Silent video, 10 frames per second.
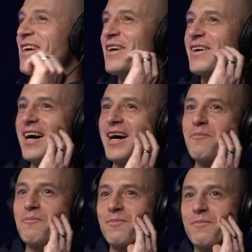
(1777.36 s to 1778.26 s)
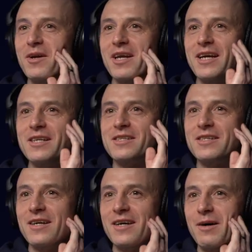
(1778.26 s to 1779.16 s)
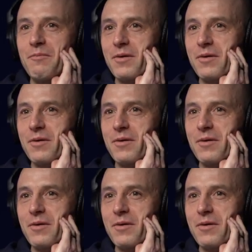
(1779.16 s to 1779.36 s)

so, so uh, but it's, fair enough.